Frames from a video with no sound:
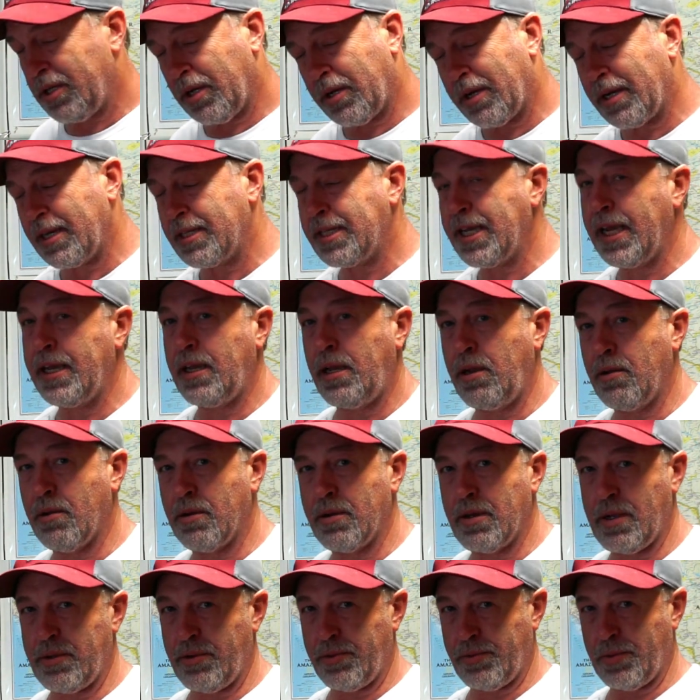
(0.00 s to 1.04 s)
going to take you
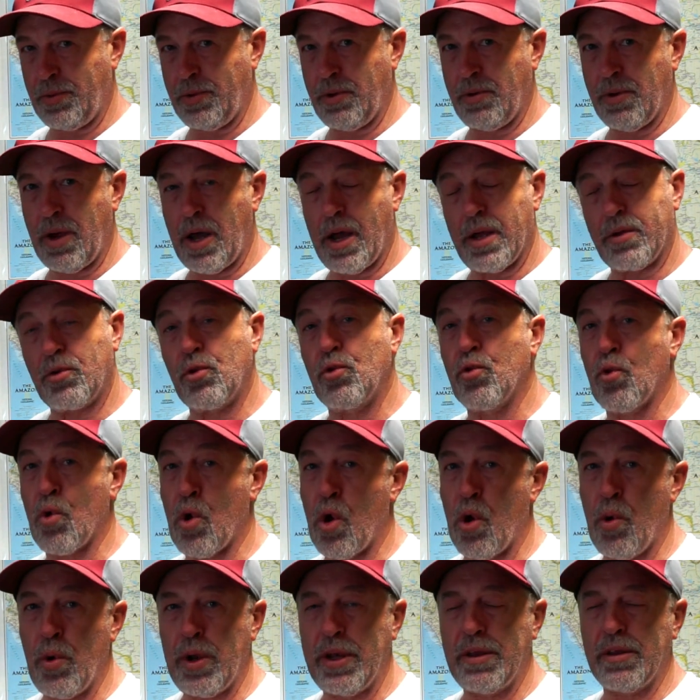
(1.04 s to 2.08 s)
through on
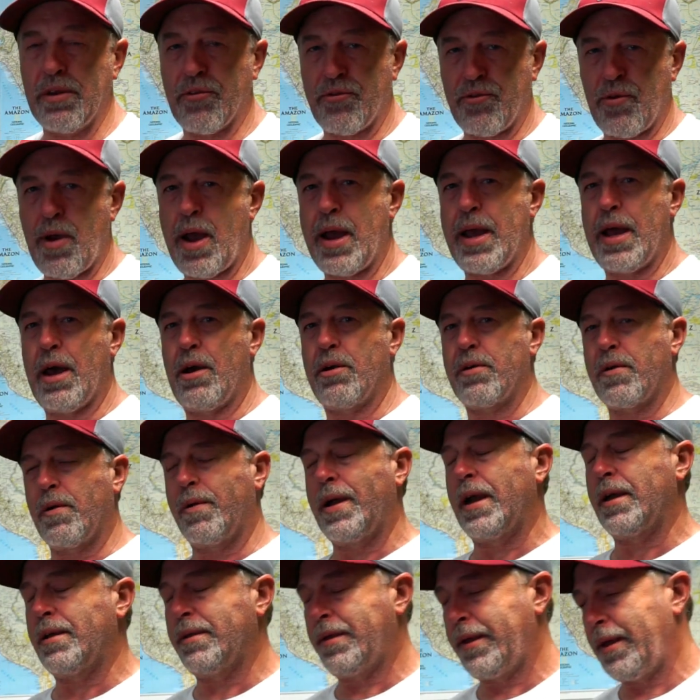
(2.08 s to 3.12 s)
growing the fry out
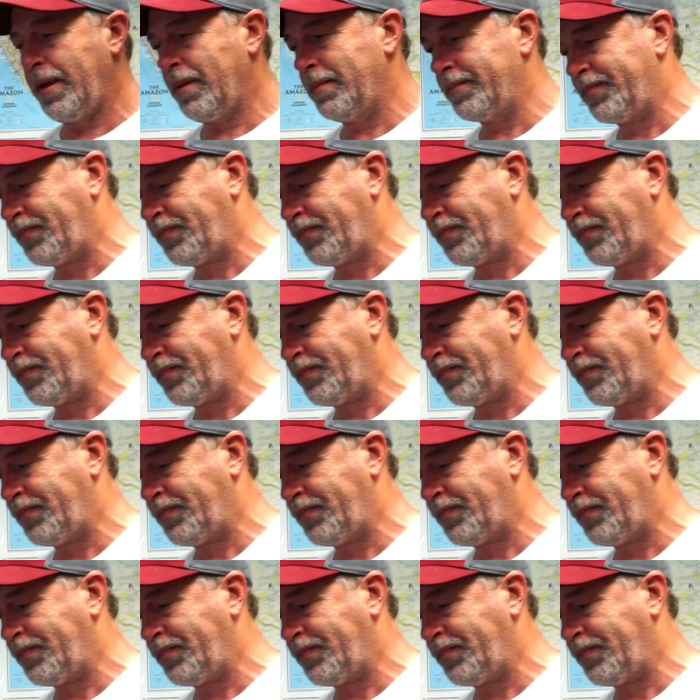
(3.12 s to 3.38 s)
correctly.